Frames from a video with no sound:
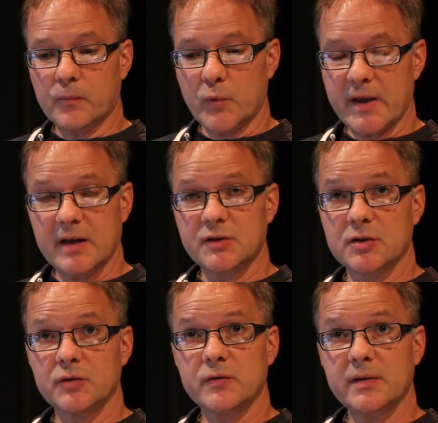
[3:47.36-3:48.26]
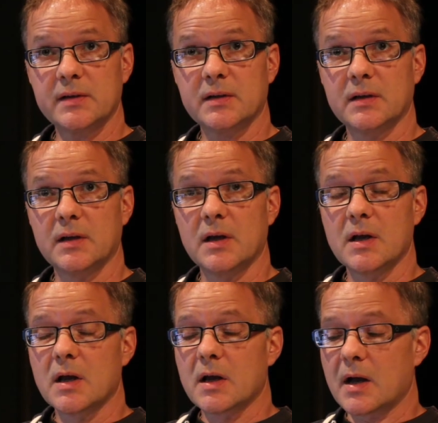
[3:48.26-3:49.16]
we had children,
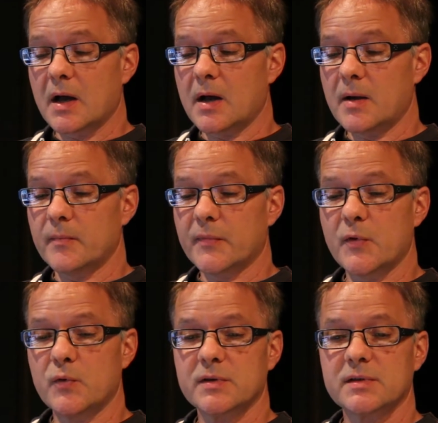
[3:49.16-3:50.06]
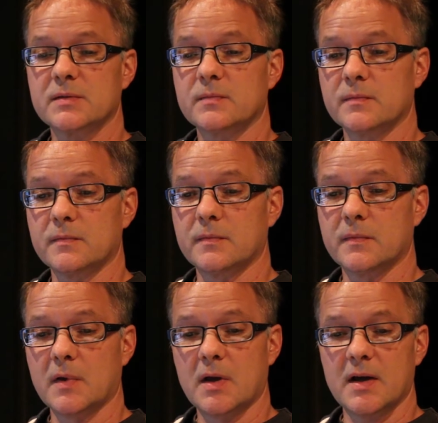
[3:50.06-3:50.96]
there was
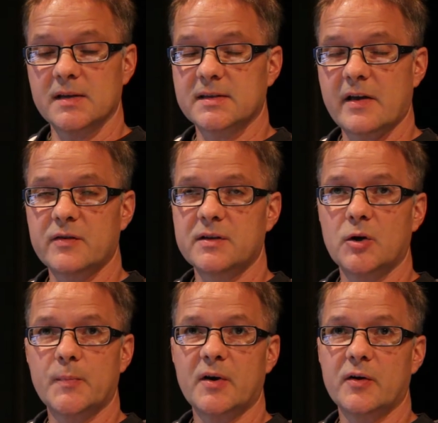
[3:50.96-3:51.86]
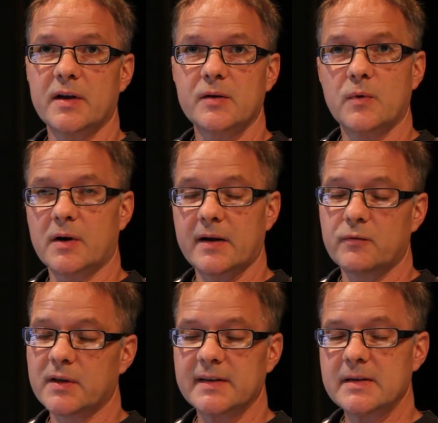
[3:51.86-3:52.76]
a 7-year period where I
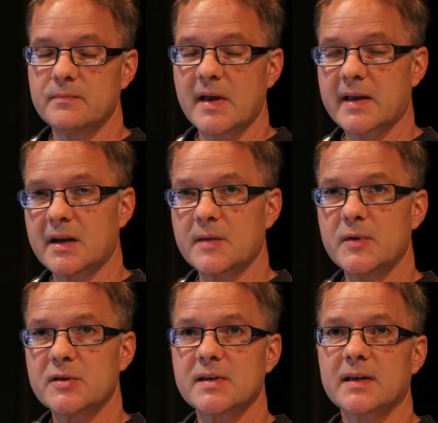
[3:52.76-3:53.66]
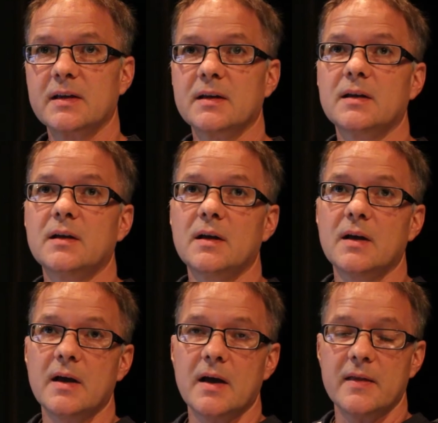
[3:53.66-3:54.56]
really didn't make any music.
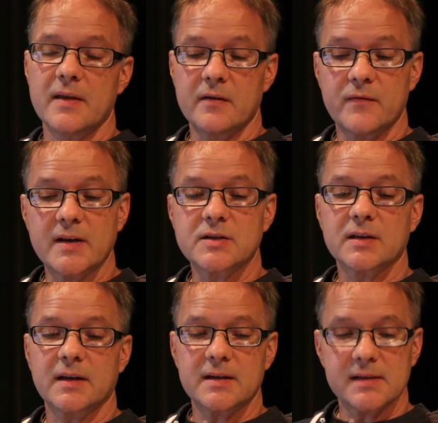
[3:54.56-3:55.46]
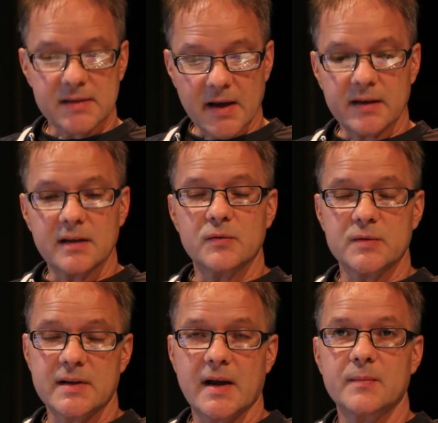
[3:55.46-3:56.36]
And then eventually I decided it
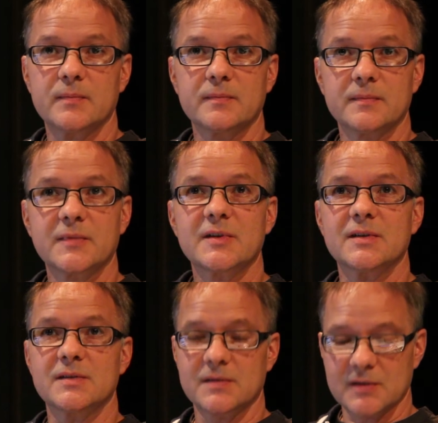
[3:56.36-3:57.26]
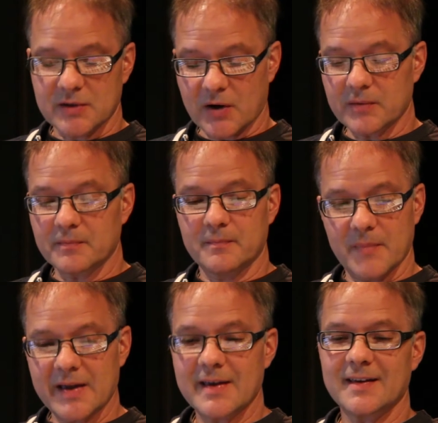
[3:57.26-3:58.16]
was time to start
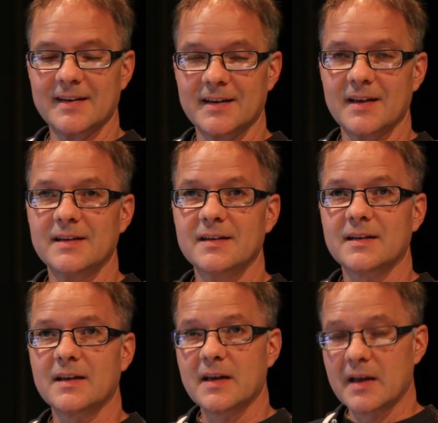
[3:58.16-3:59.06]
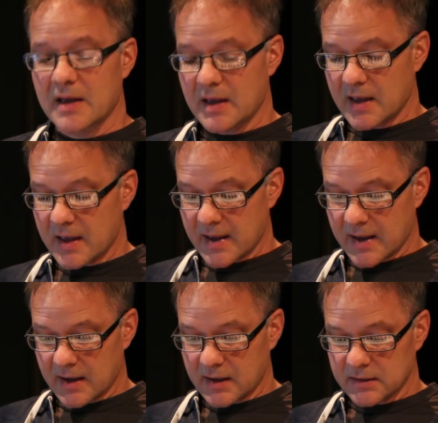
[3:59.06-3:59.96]
making it again.
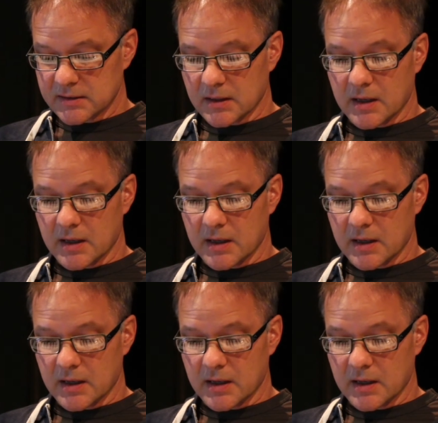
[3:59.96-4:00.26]
And